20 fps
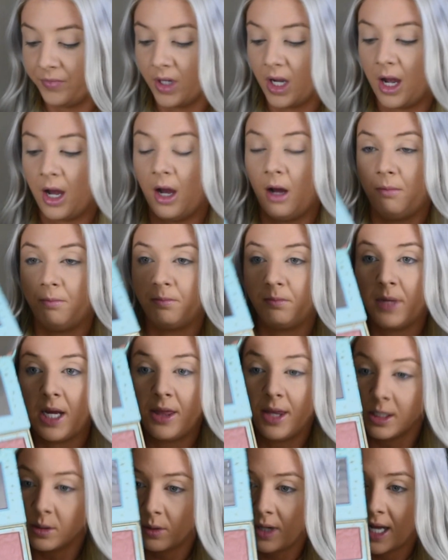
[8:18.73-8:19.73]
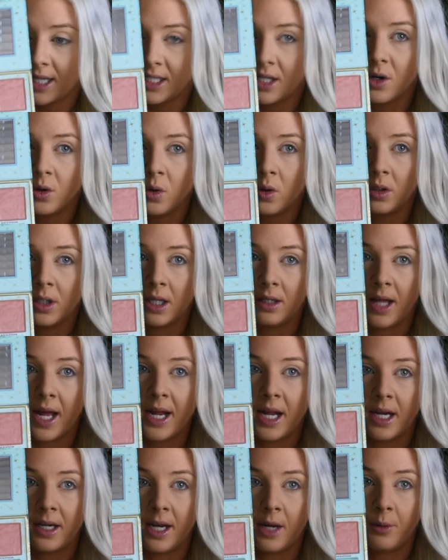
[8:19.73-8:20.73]
and this one has the Hoola
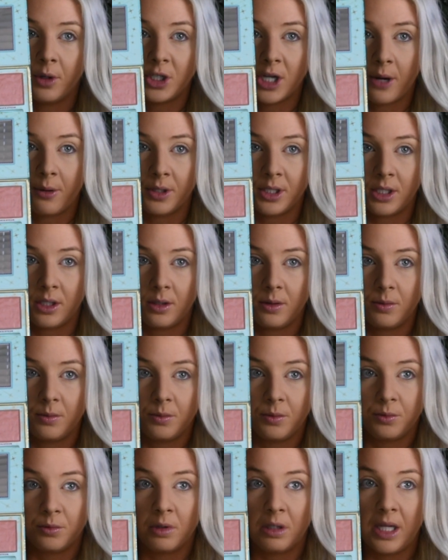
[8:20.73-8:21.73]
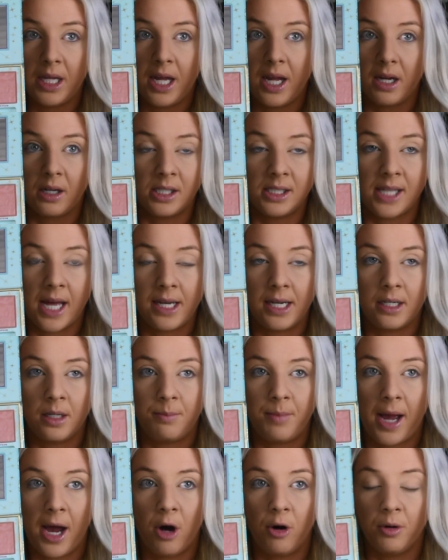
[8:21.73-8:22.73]
light in it, which I was really excited
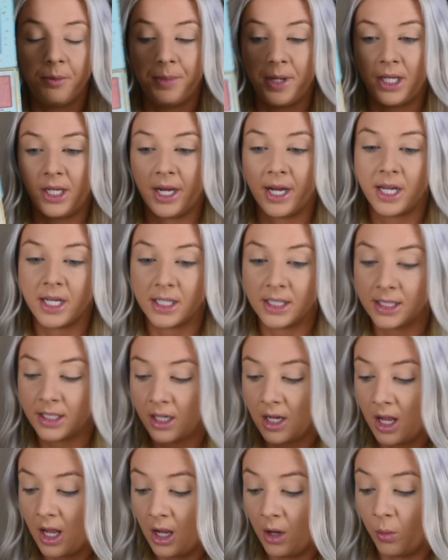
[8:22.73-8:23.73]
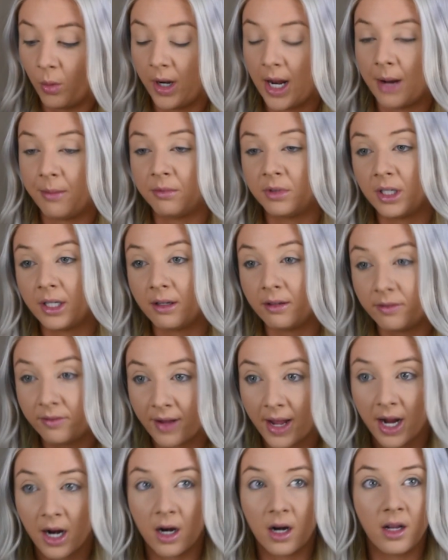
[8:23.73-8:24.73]
about because when I'm really
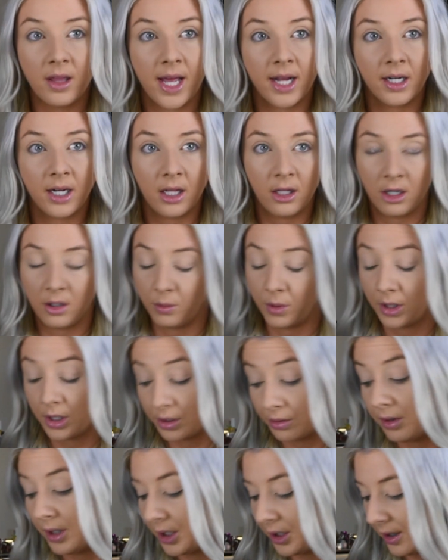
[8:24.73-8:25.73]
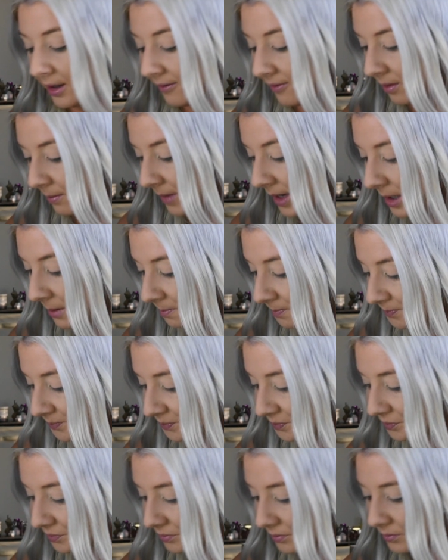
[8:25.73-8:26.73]
fair, that color works really good for me.
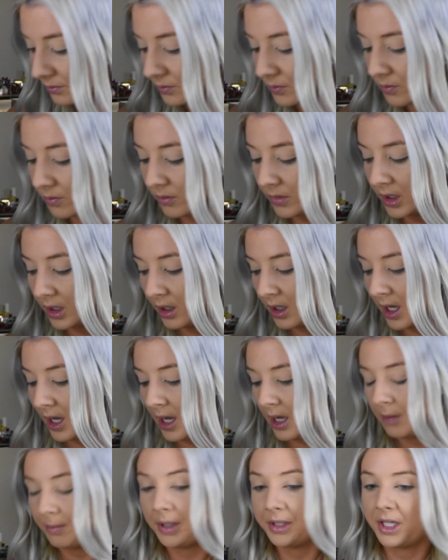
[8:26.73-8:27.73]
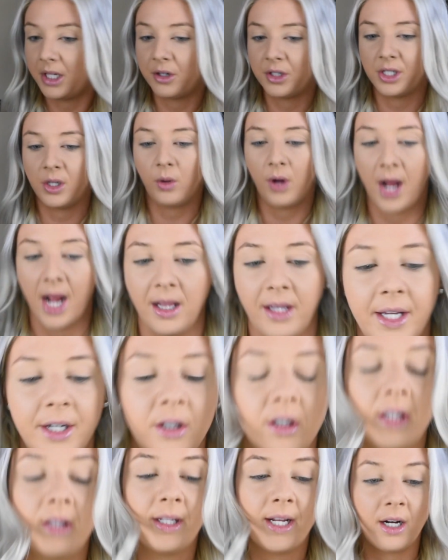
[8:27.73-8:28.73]
But there's no
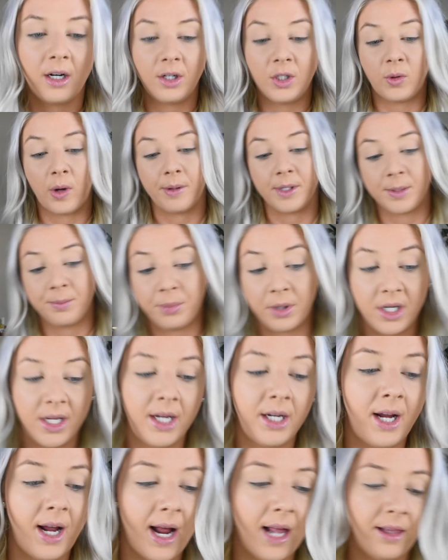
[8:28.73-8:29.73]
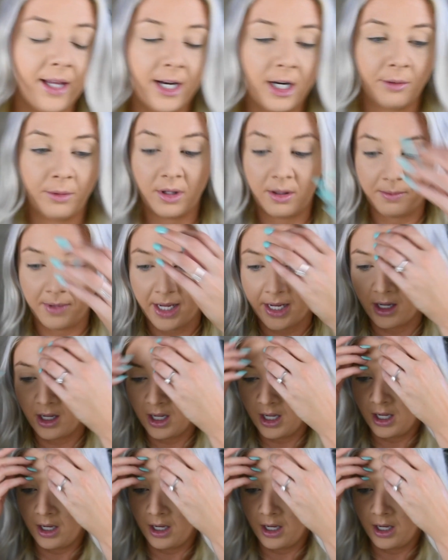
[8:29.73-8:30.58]
highlighter in there, so I was bringing a highlighter with me,